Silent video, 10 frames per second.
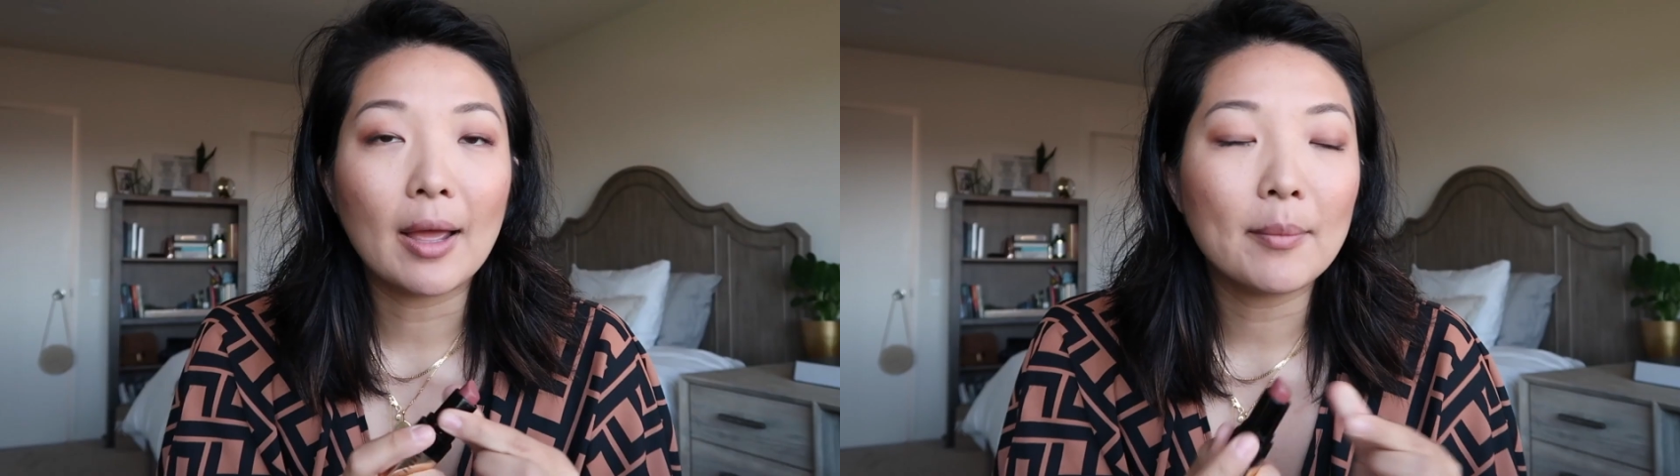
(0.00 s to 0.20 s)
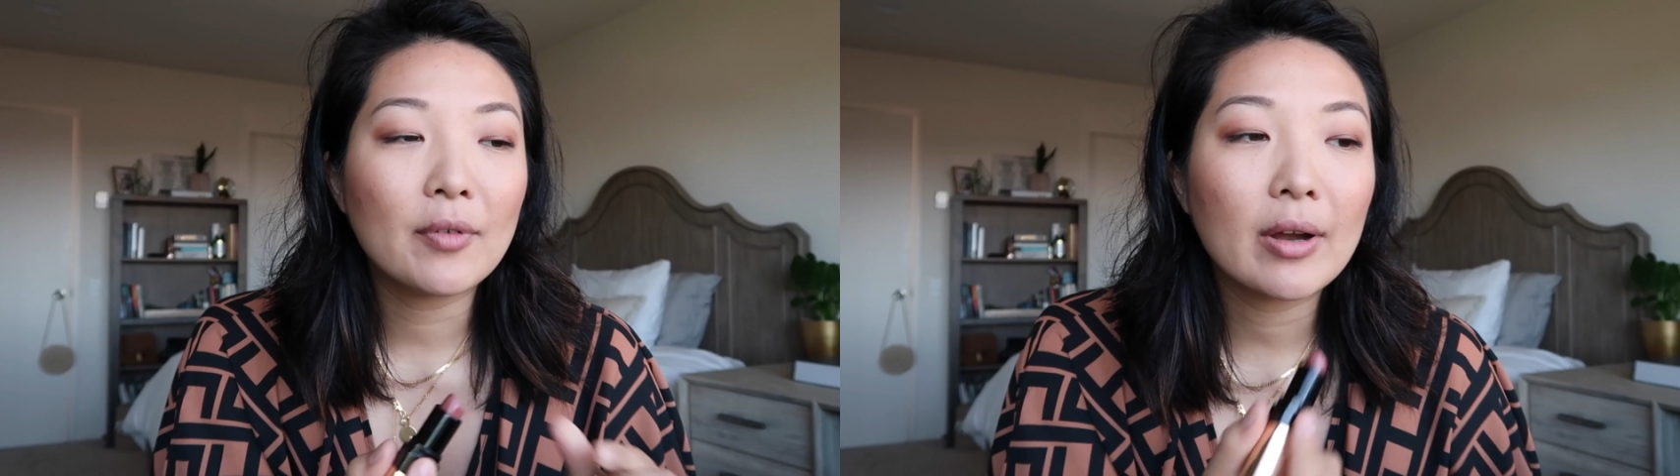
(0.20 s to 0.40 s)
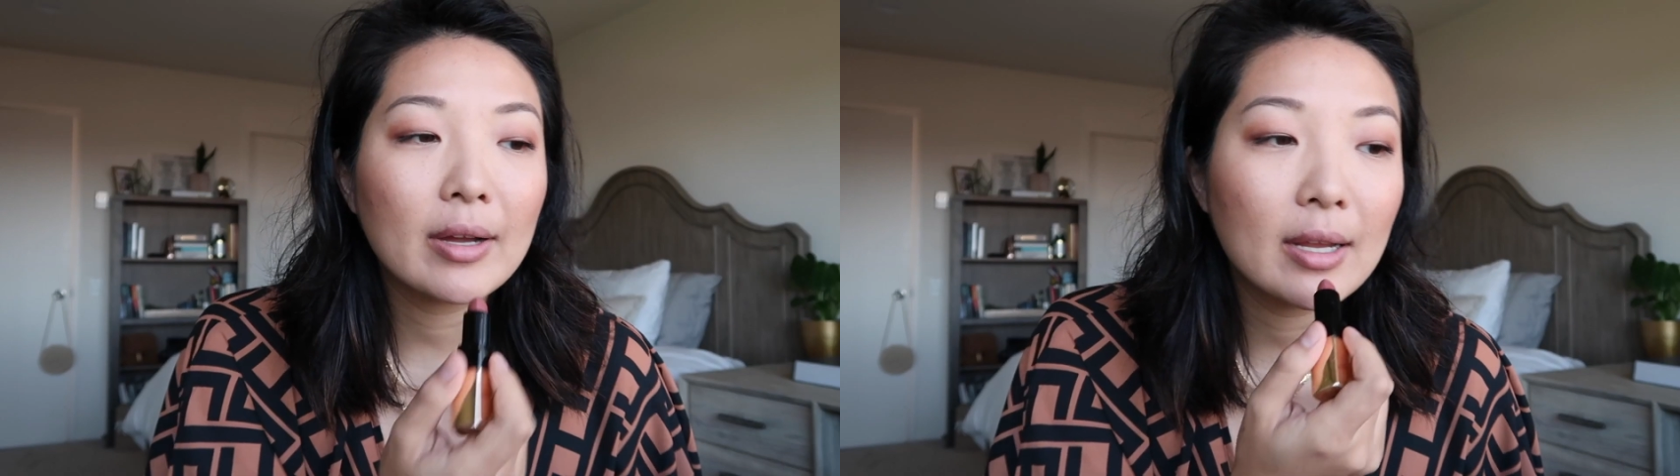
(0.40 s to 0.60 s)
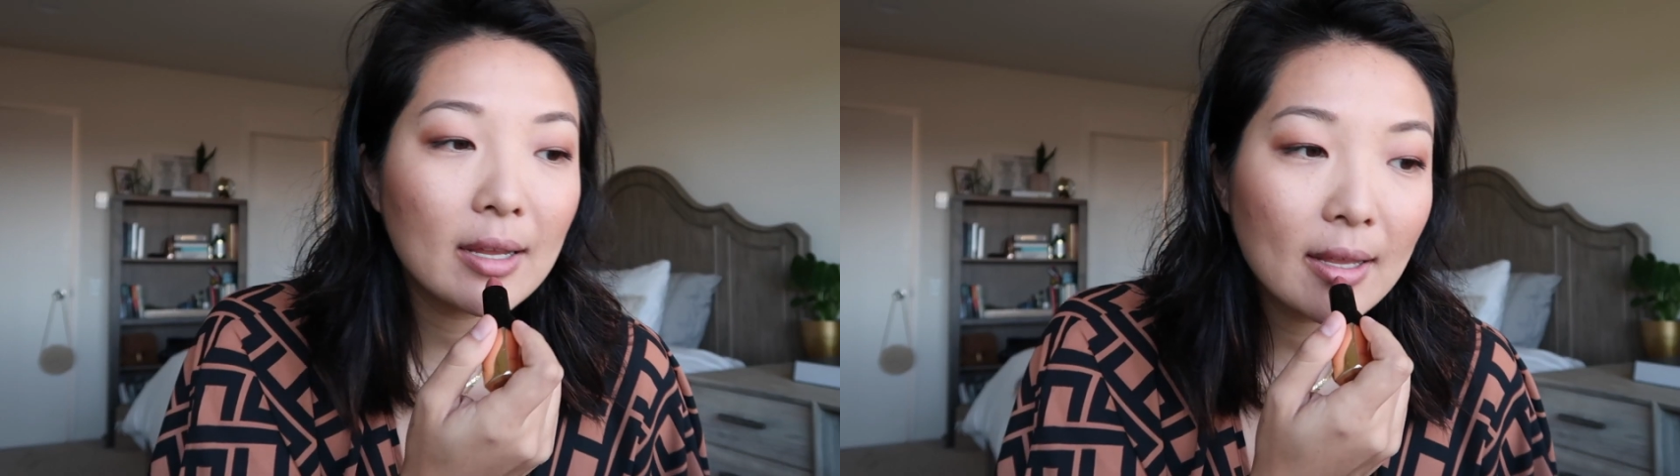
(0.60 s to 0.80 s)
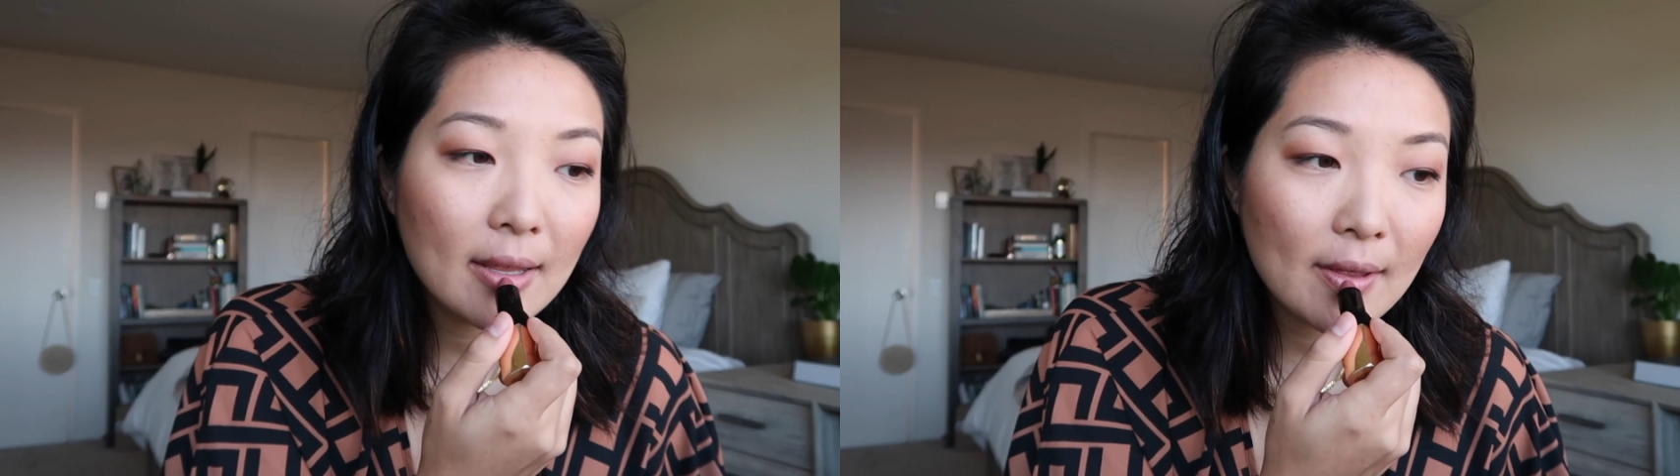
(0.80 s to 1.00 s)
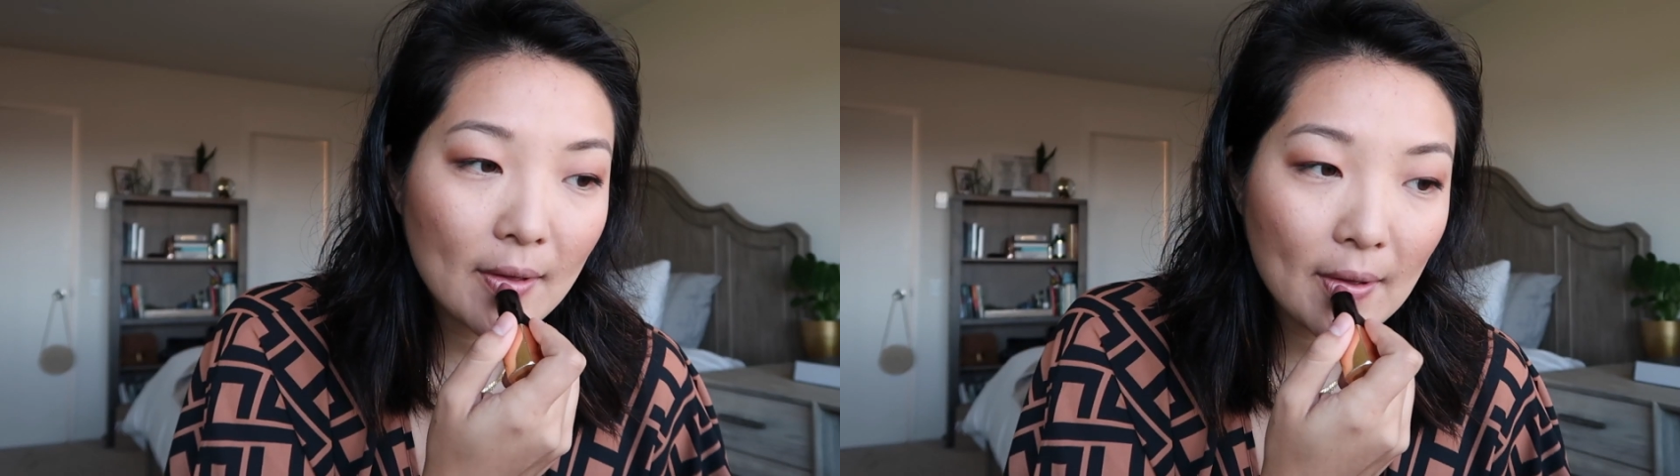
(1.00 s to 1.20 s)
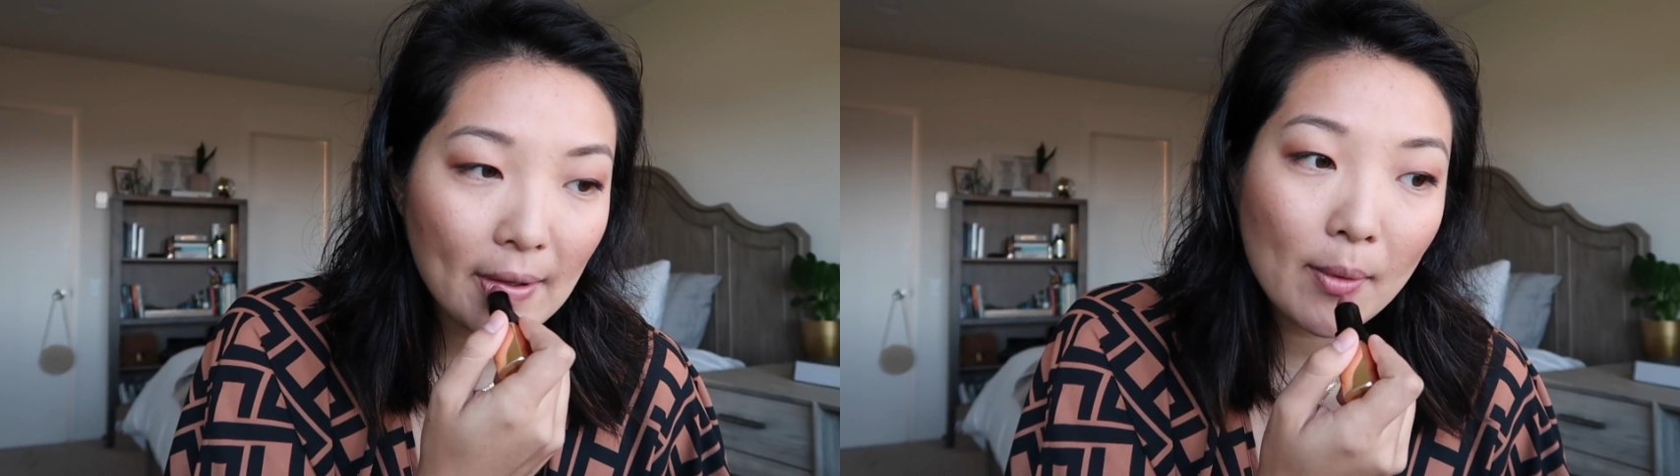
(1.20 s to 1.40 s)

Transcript: I'm very